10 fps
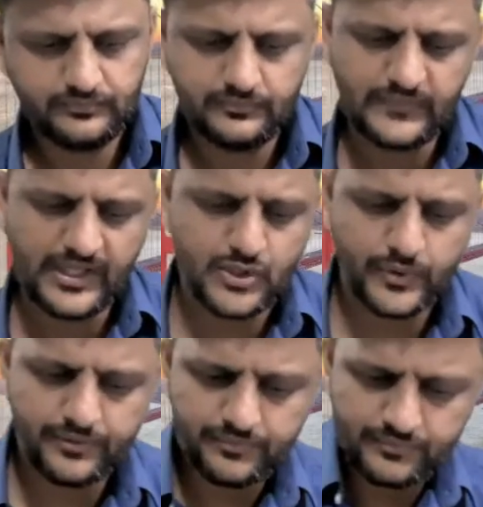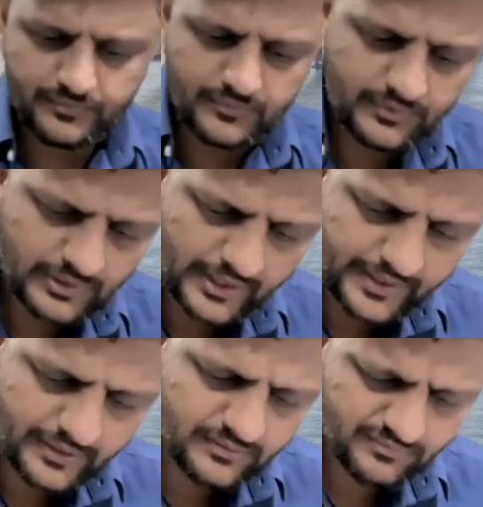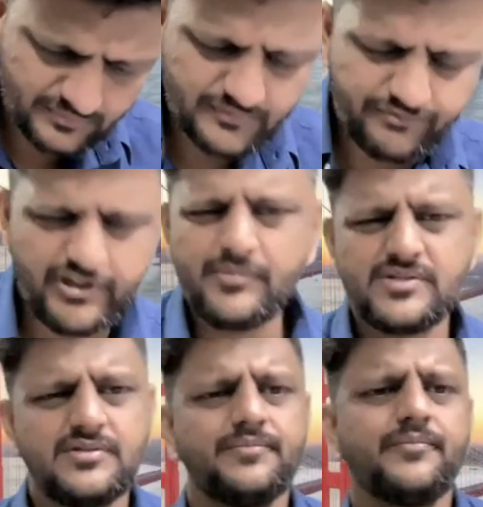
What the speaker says: Next one. Again, famous.